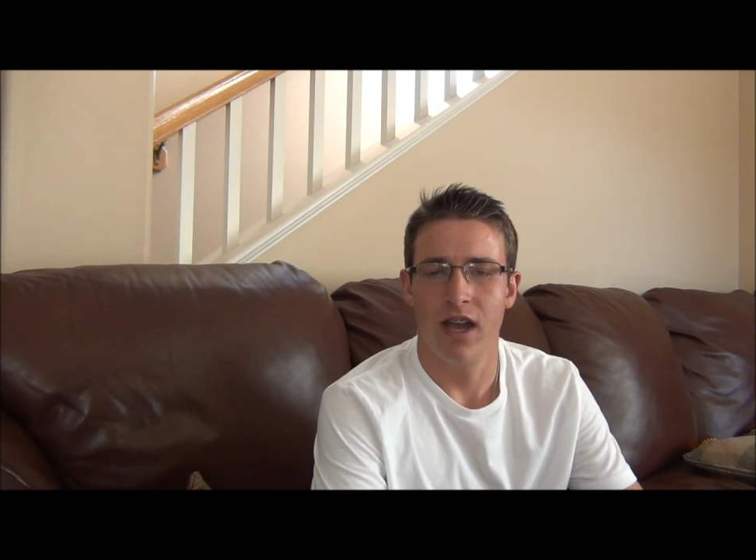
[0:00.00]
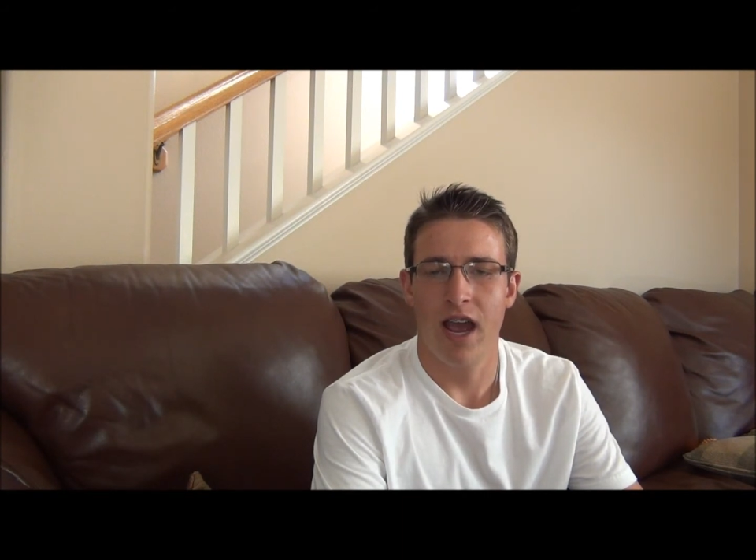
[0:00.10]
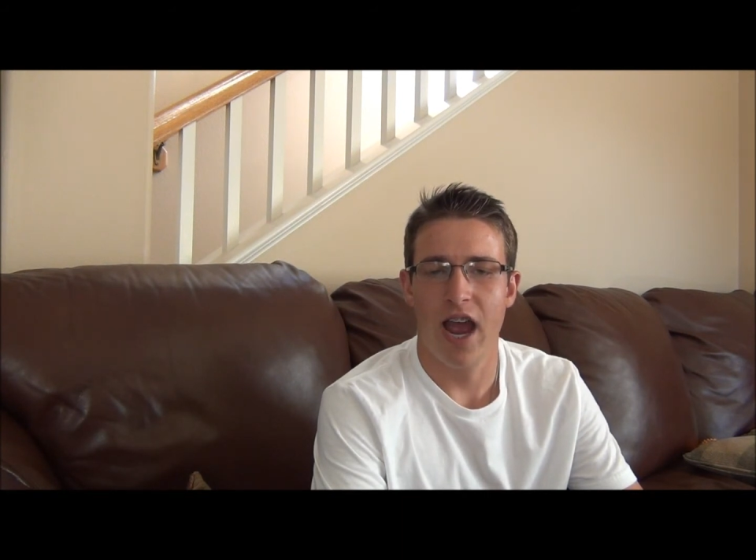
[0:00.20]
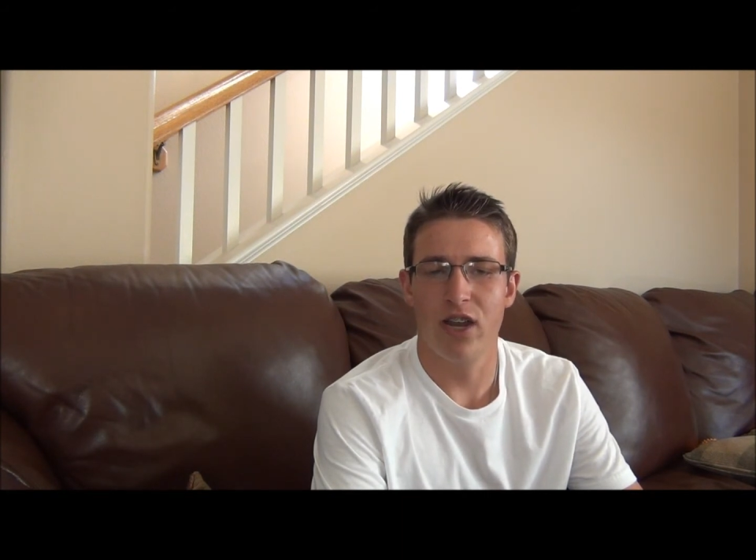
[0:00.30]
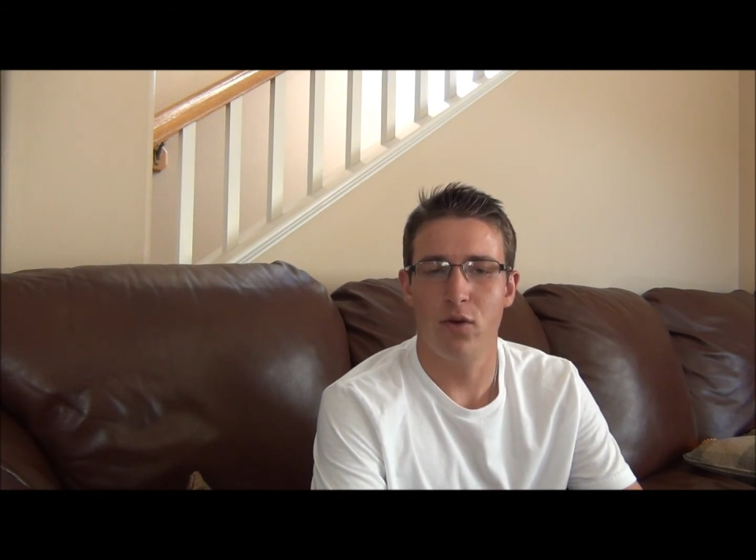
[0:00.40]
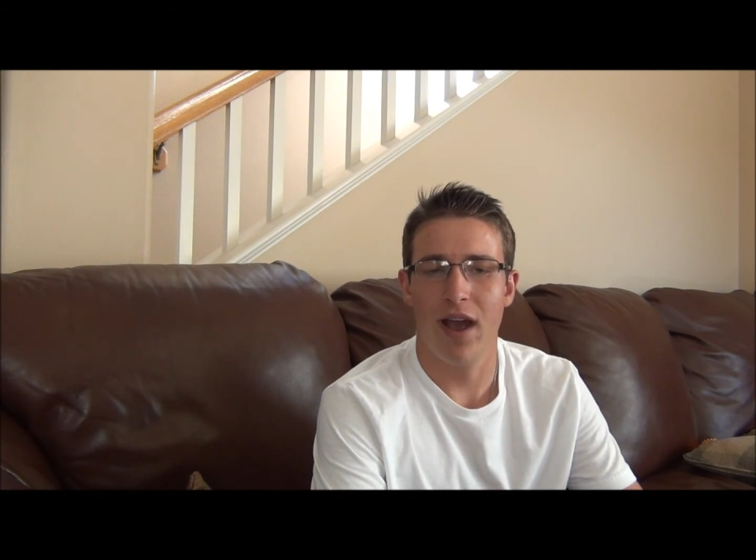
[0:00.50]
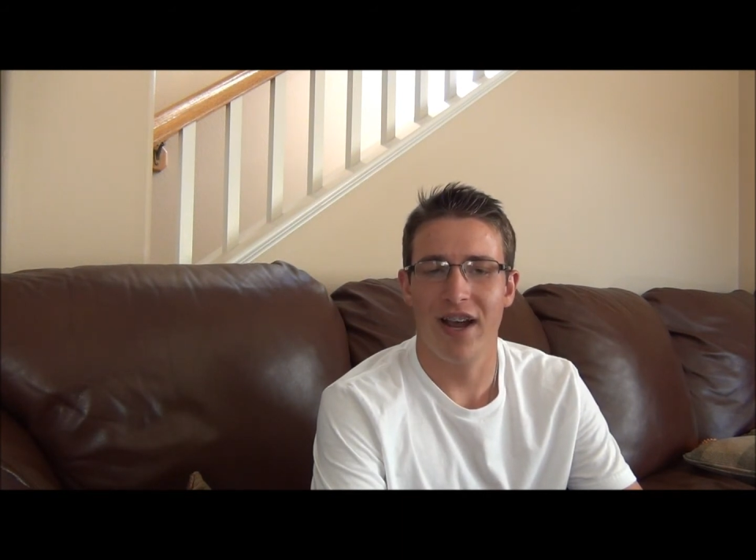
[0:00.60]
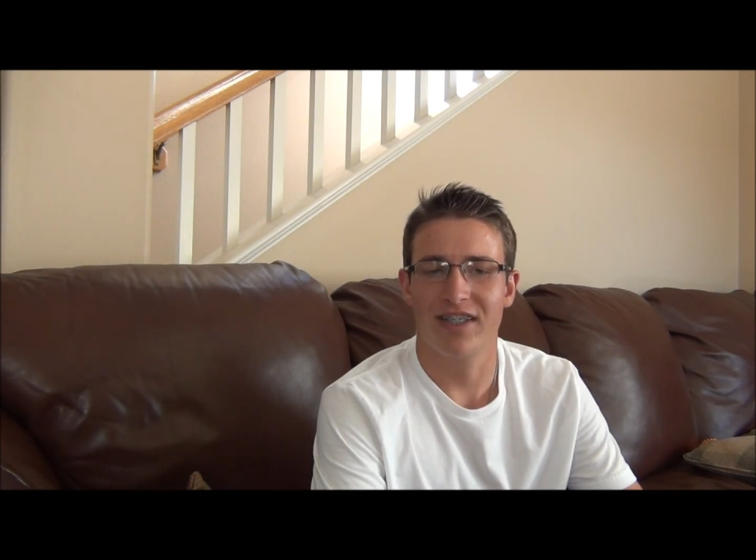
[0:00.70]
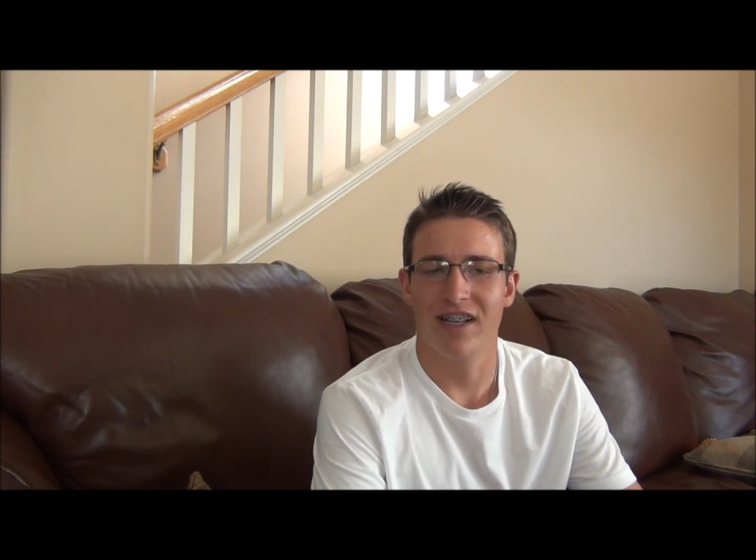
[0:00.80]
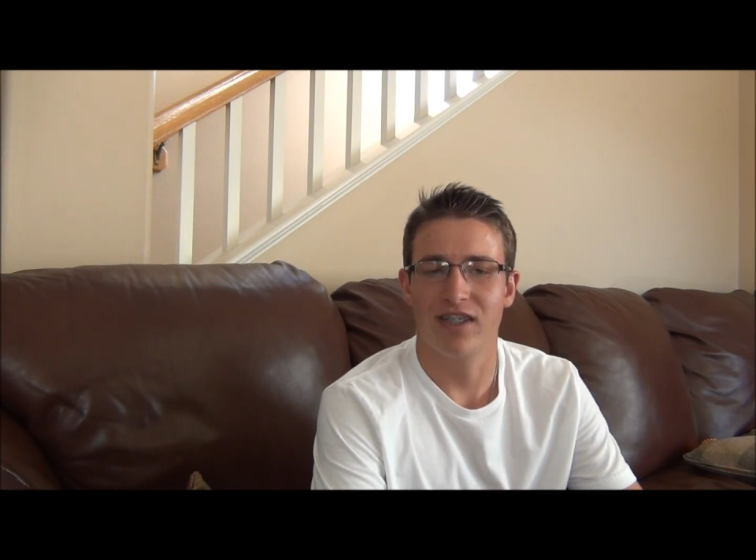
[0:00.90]
had no
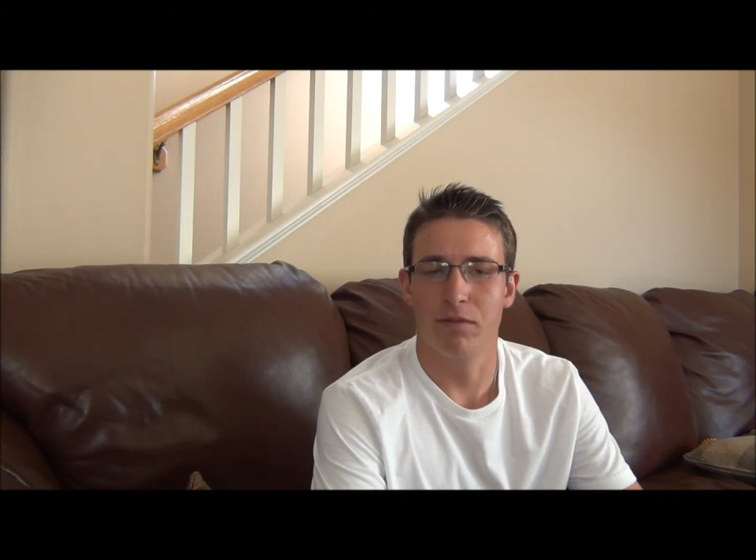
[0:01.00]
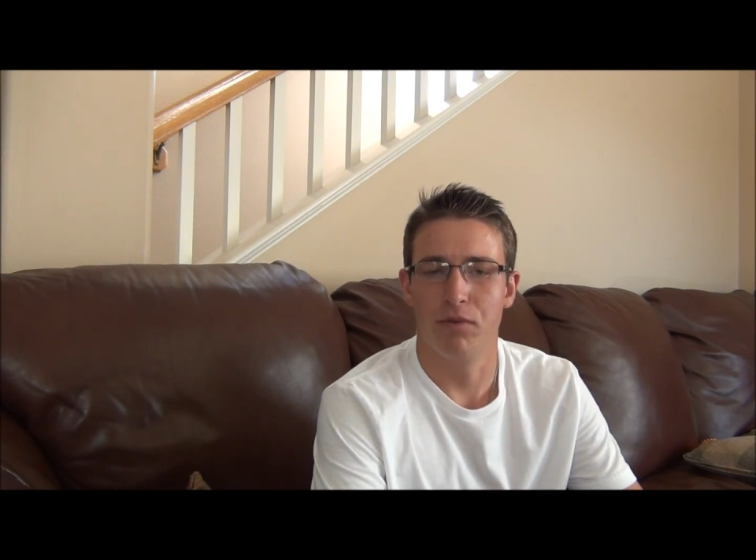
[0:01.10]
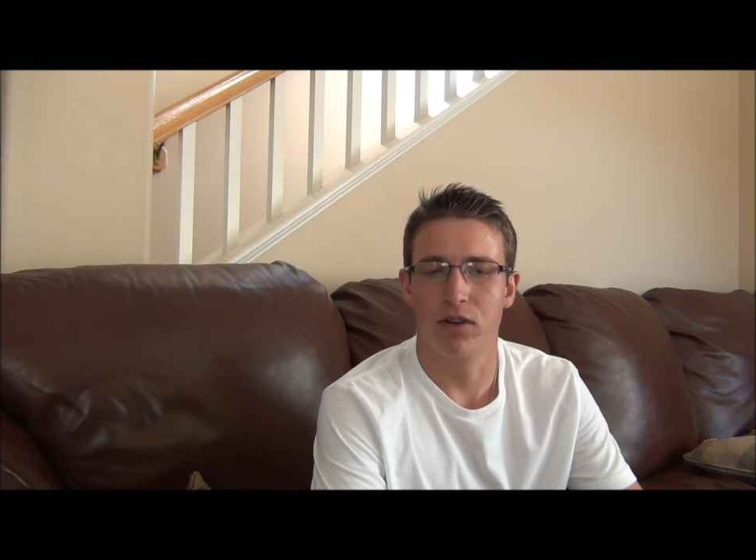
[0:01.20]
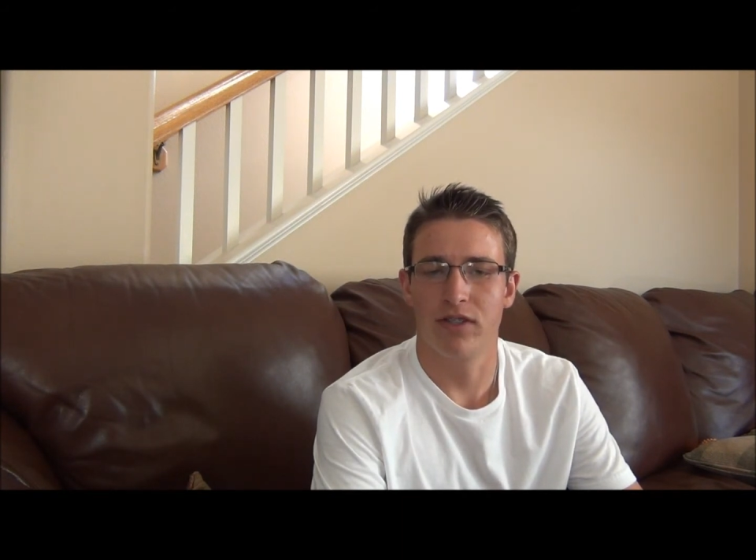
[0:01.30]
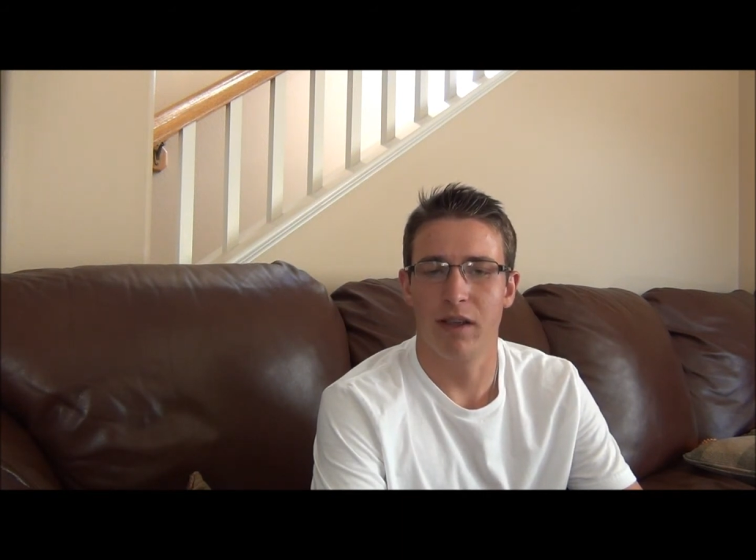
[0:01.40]
access to books